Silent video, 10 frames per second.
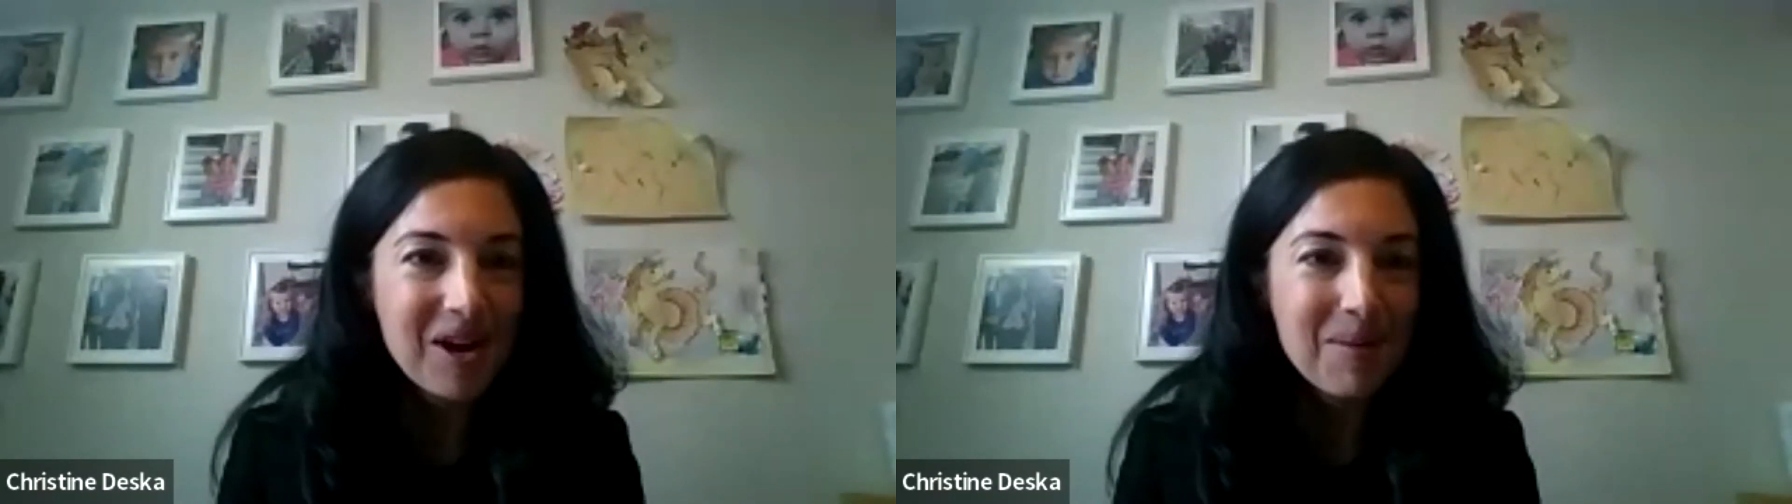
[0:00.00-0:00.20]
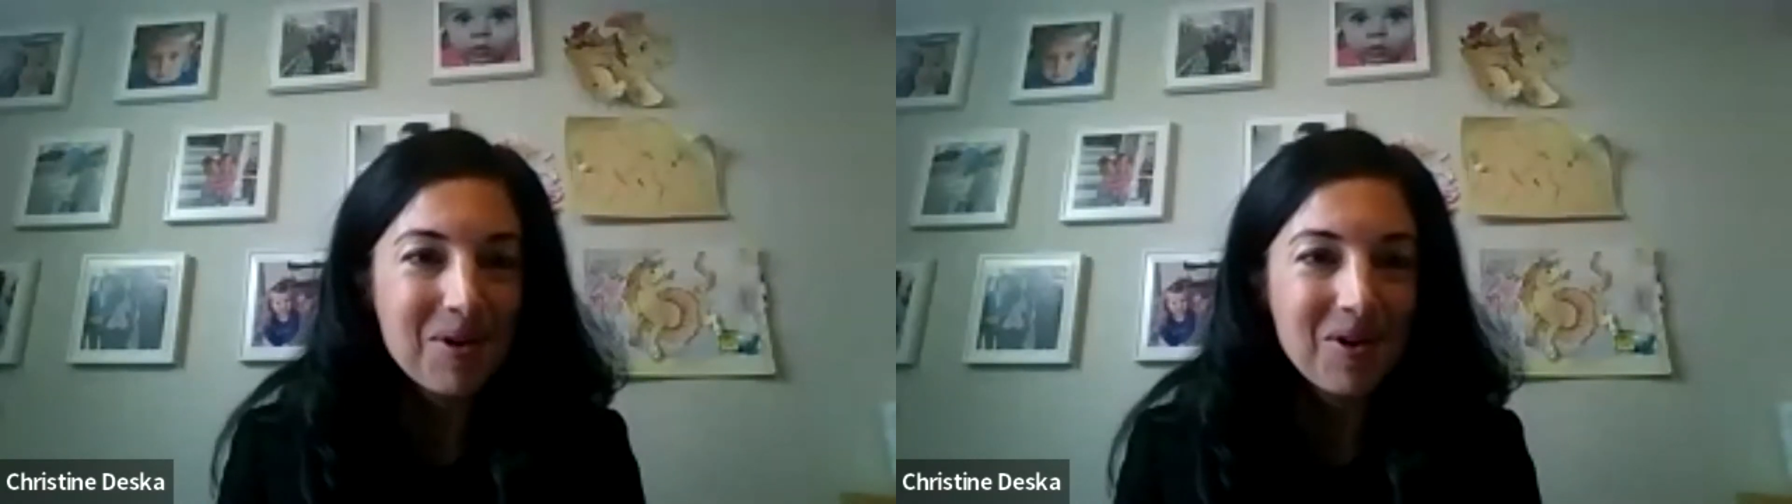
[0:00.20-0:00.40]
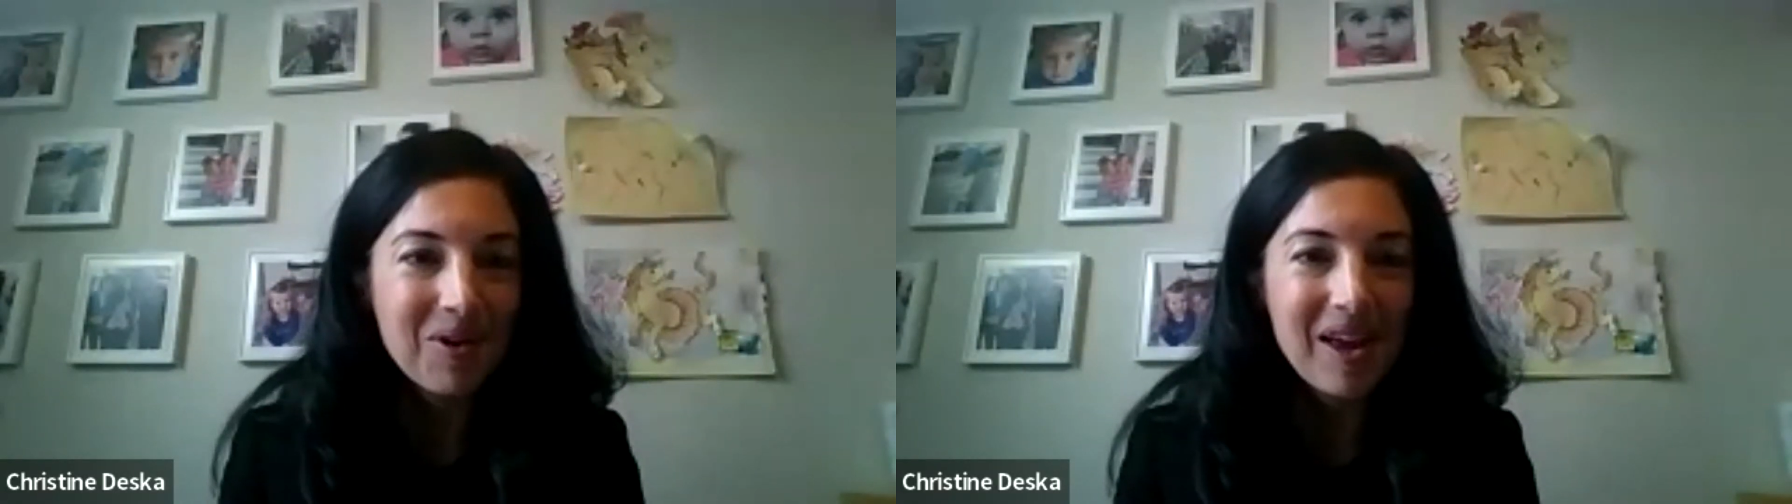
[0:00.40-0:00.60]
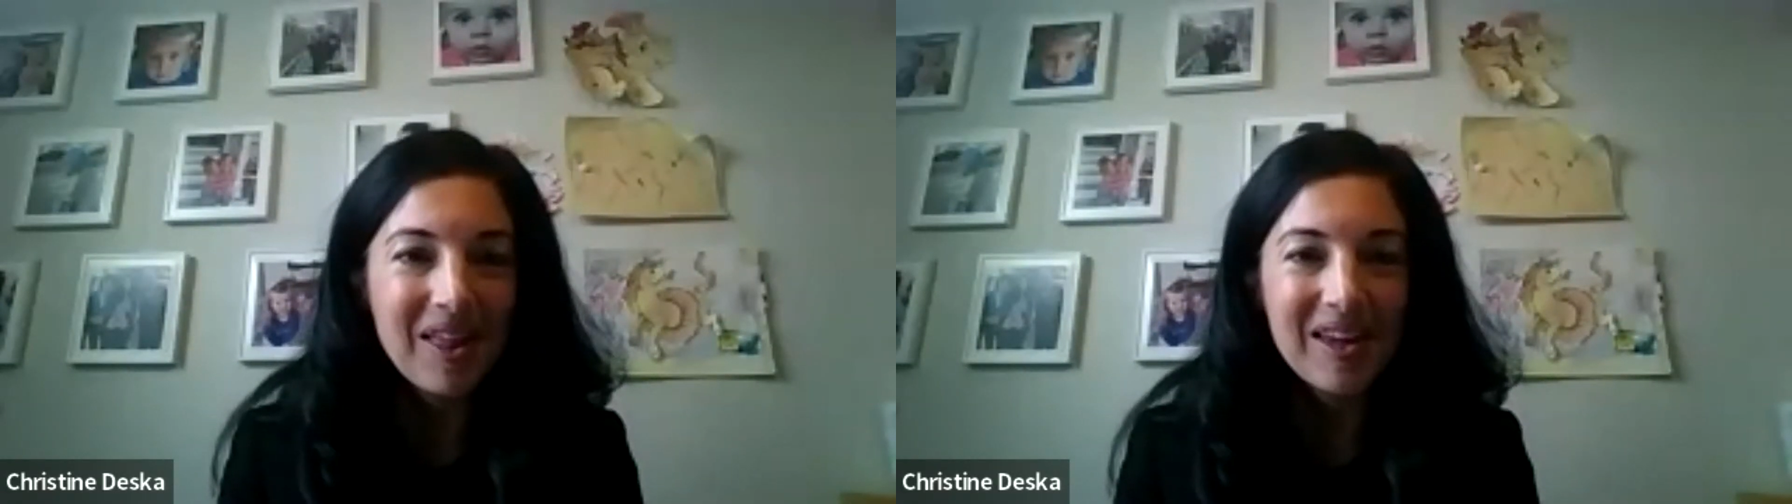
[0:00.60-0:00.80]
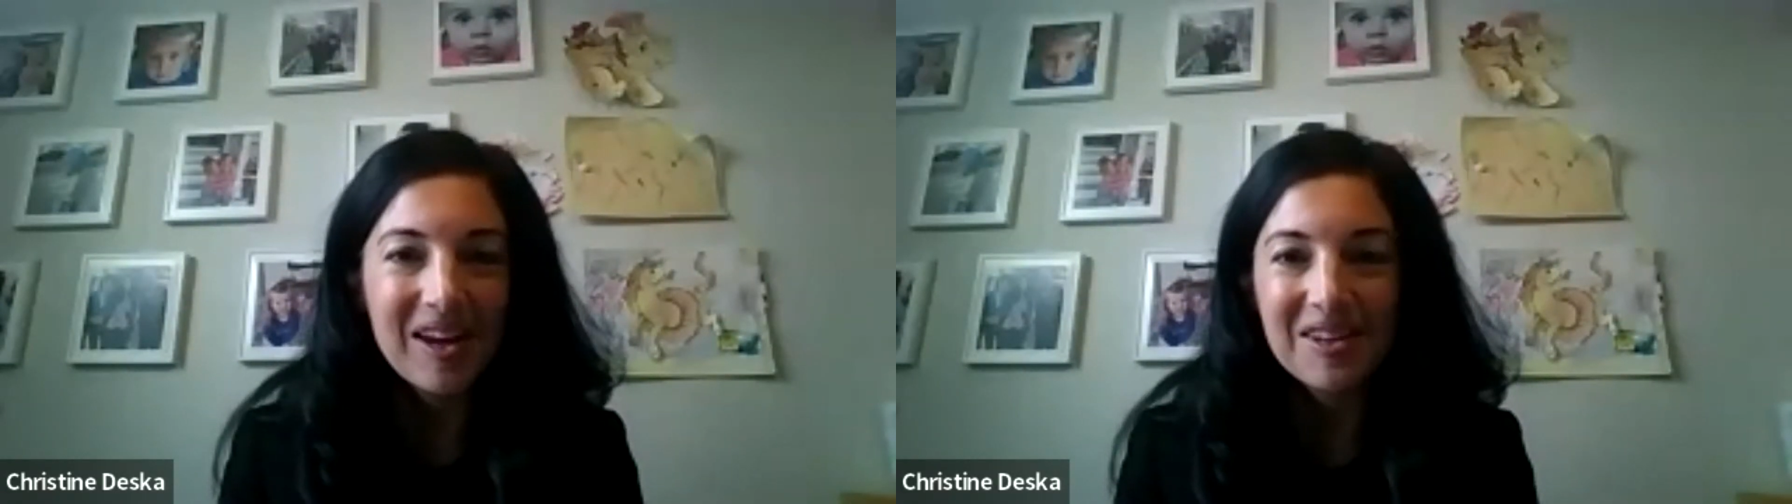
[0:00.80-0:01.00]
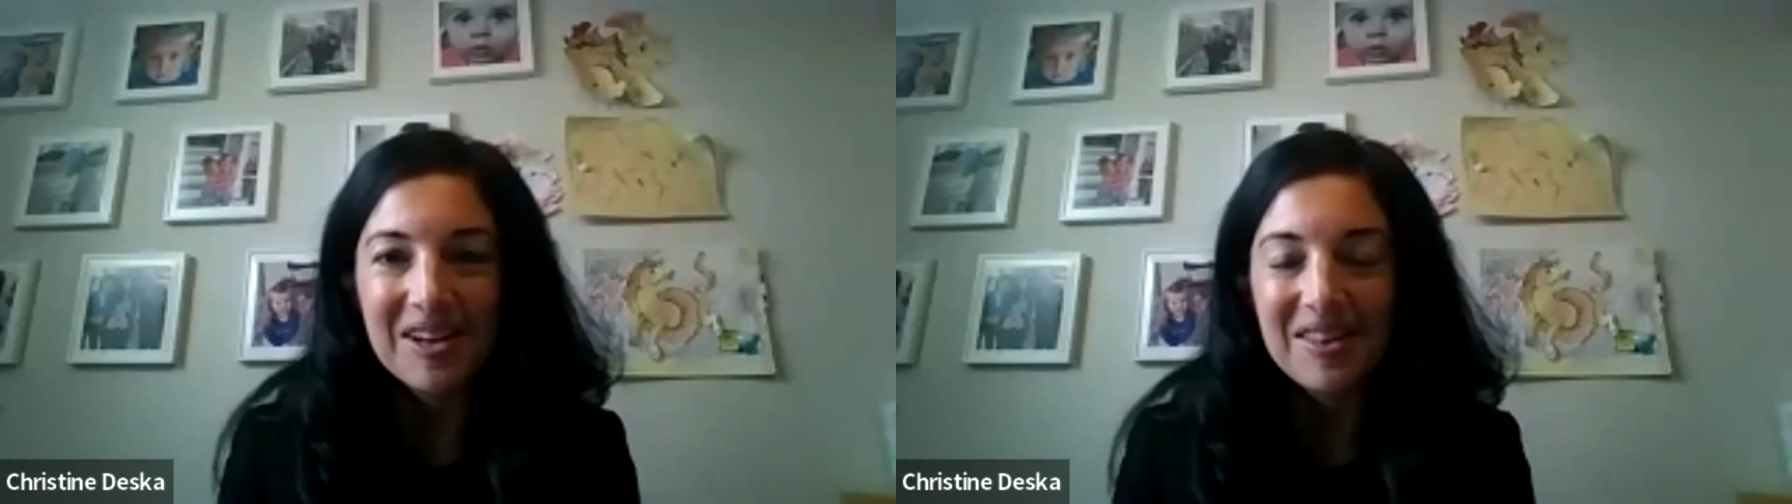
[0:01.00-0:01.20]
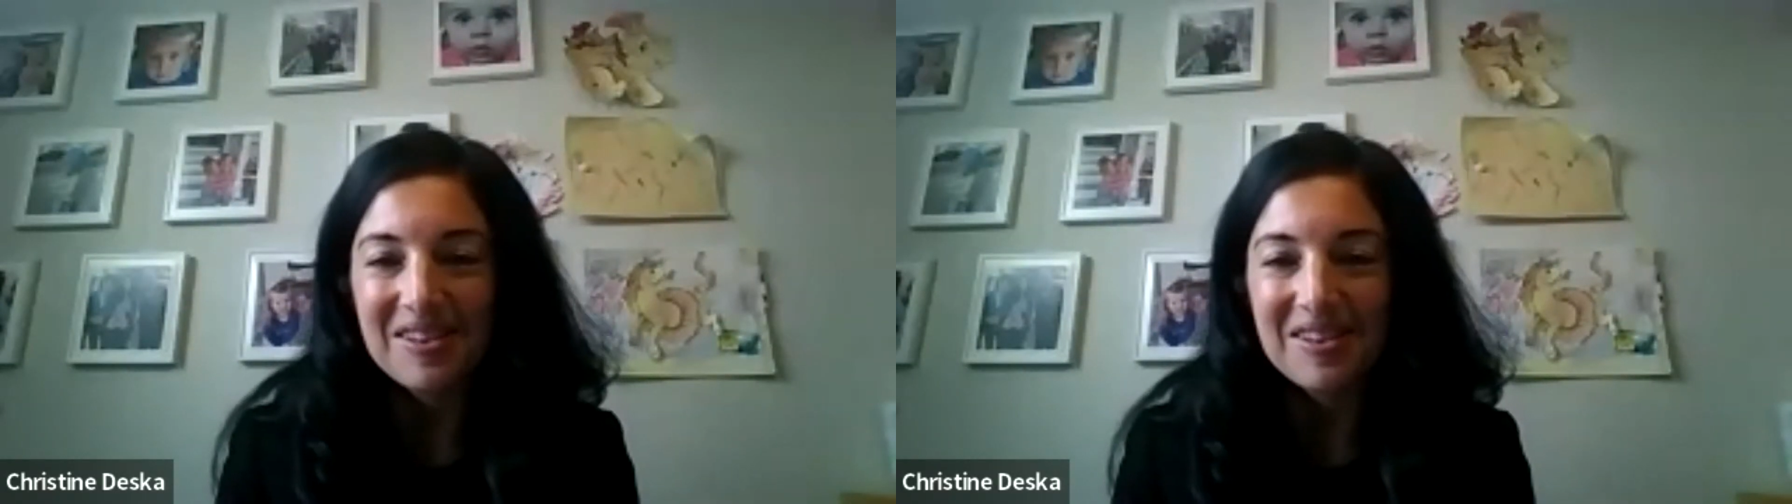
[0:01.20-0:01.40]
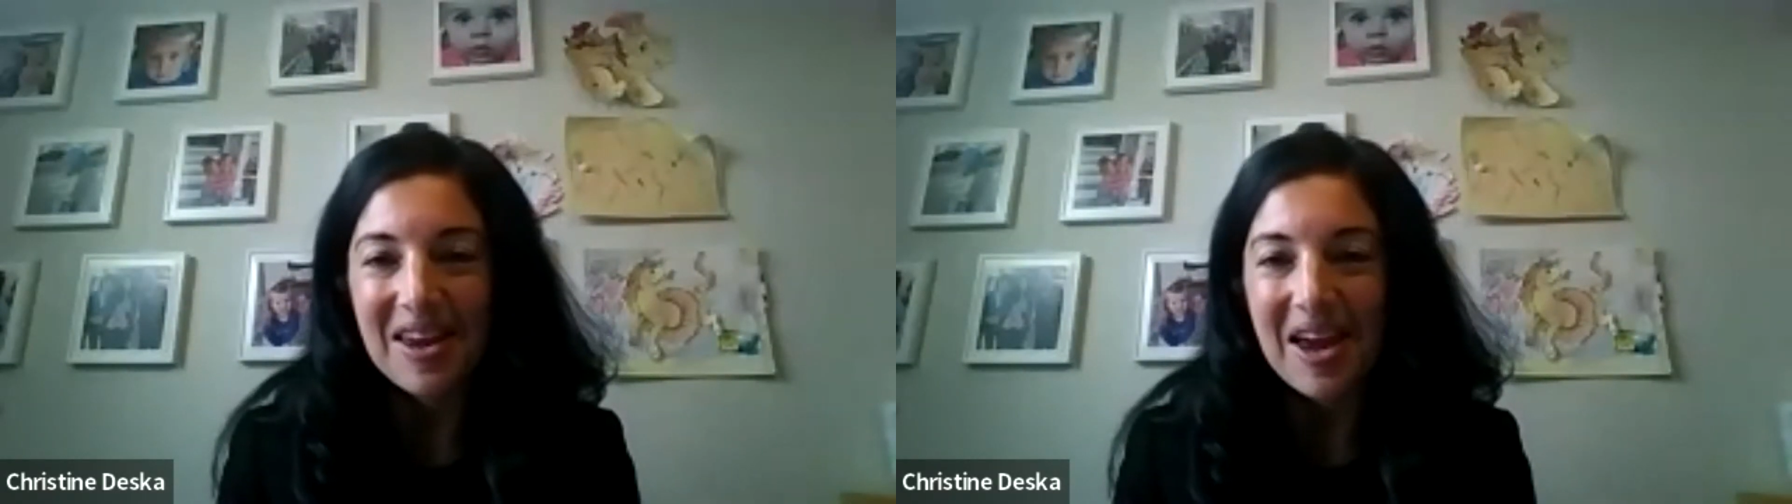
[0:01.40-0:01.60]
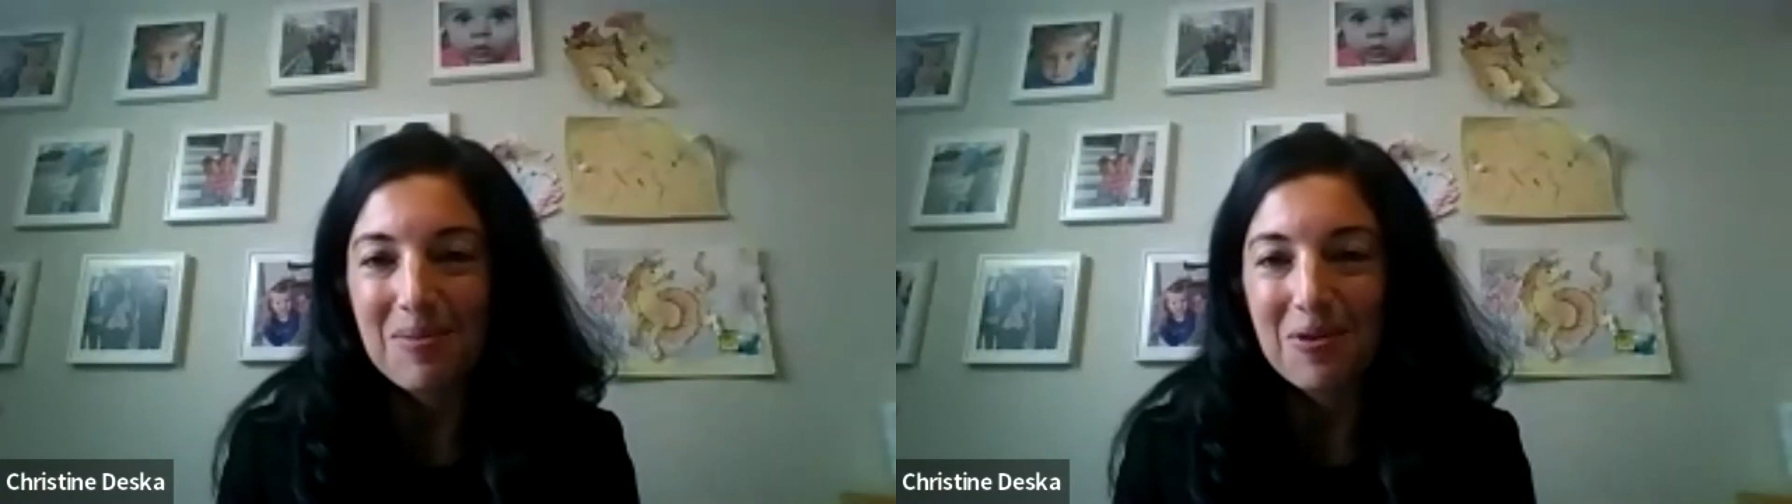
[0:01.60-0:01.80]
our Ellie has anything to add